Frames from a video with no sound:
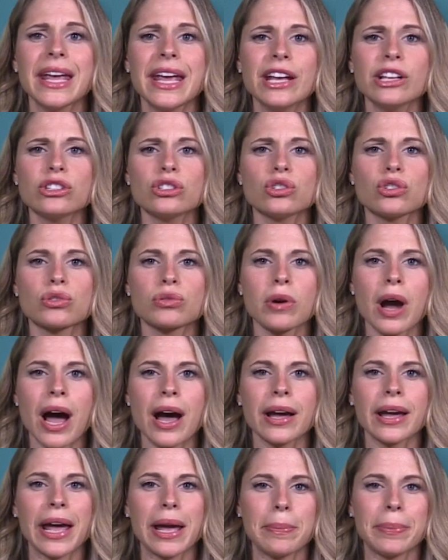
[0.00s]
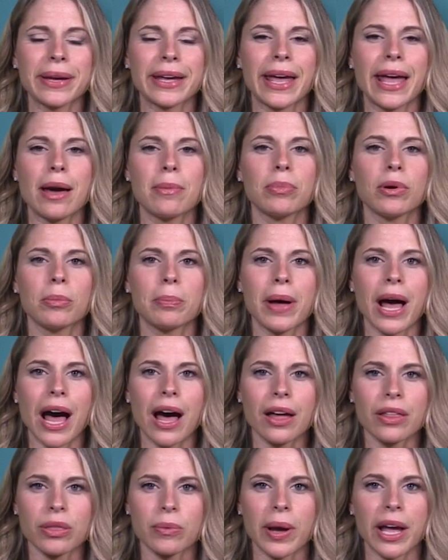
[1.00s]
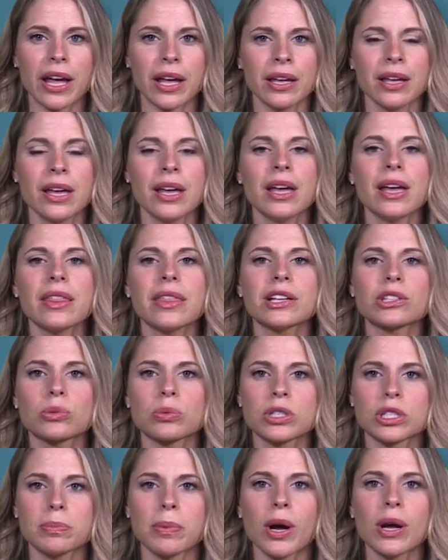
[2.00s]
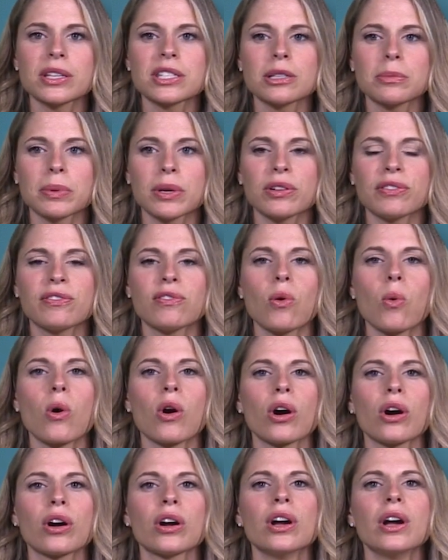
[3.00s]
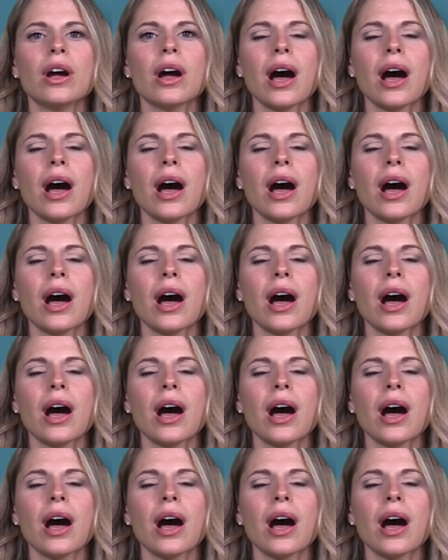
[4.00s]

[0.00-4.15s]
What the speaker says: intrahippocampal pathway that's responsible for